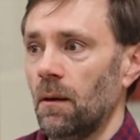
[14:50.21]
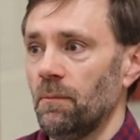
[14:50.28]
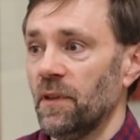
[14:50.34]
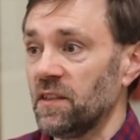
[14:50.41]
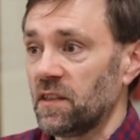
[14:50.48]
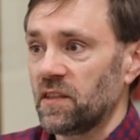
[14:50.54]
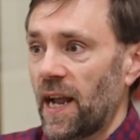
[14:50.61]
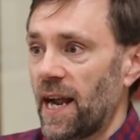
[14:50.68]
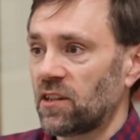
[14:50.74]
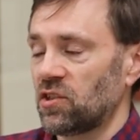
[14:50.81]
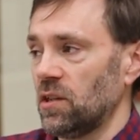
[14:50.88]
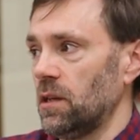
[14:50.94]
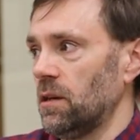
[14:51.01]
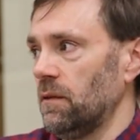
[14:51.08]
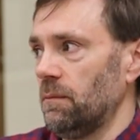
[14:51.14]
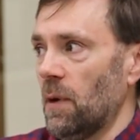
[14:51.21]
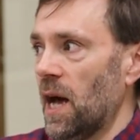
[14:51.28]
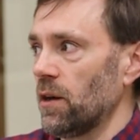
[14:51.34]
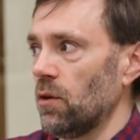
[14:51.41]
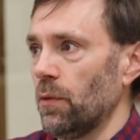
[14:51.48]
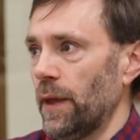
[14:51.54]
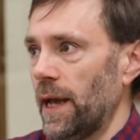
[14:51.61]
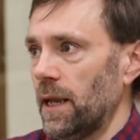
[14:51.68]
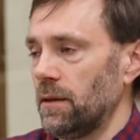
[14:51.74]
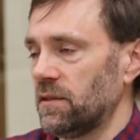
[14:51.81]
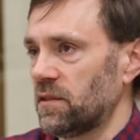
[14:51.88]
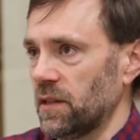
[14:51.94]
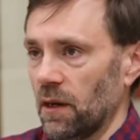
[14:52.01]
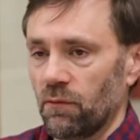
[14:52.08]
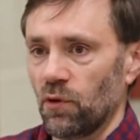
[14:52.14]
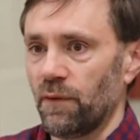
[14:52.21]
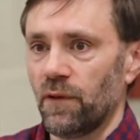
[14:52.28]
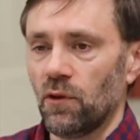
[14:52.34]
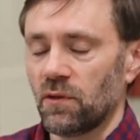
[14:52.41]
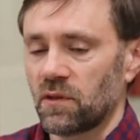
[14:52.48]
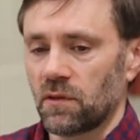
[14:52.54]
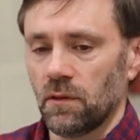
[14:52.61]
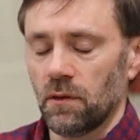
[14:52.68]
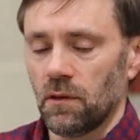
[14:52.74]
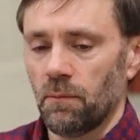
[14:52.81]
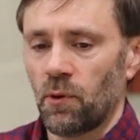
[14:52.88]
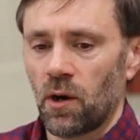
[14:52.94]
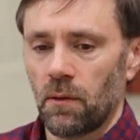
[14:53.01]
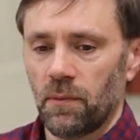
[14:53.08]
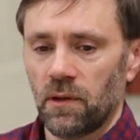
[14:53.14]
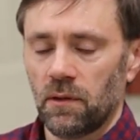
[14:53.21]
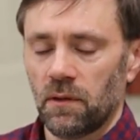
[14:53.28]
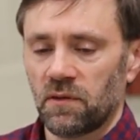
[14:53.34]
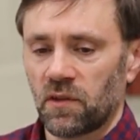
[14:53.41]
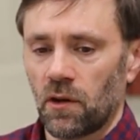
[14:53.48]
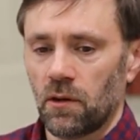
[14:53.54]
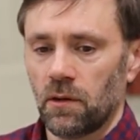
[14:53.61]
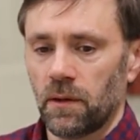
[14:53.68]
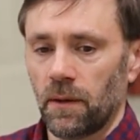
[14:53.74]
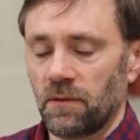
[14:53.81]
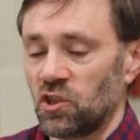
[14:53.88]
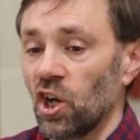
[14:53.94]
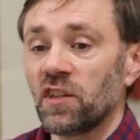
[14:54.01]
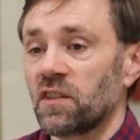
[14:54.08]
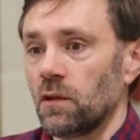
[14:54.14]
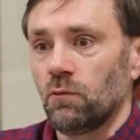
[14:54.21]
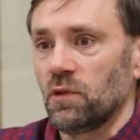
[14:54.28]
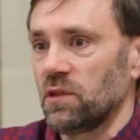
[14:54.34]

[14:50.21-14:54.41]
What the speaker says: This is actually in a model that several folks in the department have started. Justin